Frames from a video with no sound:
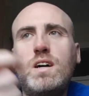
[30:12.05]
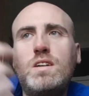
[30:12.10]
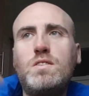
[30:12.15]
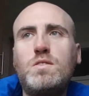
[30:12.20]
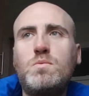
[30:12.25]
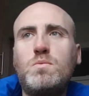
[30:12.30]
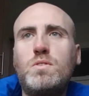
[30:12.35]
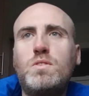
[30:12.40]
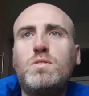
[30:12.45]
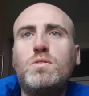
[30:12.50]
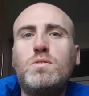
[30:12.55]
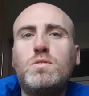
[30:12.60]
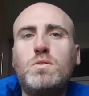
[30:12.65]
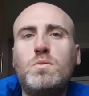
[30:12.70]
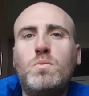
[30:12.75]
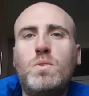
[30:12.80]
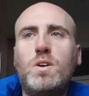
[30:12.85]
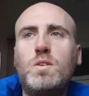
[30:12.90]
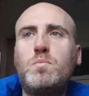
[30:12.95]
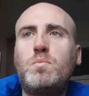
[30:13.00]
I just want to go to
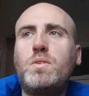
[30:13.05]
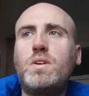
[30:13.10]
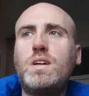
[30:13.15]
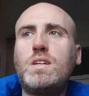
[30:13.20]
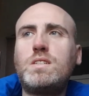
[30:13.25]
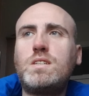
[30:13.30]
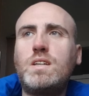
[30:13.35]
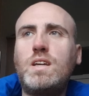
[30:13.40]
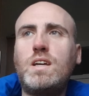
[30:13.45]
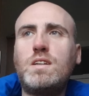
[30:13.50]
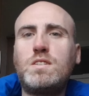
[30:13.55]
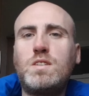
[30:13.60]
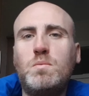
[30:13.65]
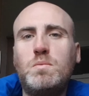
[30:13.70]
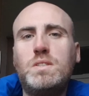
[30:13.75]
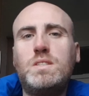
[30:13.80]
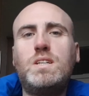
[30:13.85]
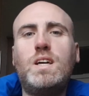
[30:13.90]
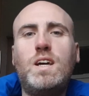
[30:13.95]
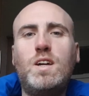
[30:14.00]
WordPress and get
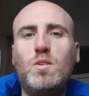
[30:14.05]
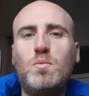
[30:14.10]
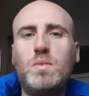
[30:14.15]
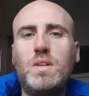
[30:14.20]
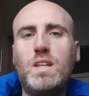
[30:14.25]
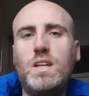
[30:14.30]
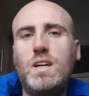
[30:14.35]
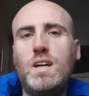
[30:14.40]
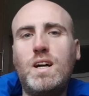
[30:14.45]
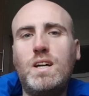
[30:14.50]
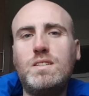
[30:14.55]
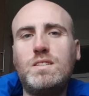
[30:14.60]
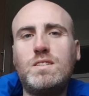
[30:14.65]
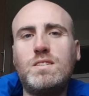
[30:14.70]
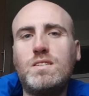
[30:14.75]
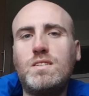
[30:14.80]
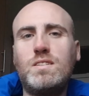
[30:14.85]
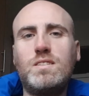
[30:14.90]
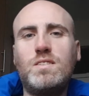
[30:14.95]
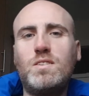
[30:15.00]
someone tell me the answer,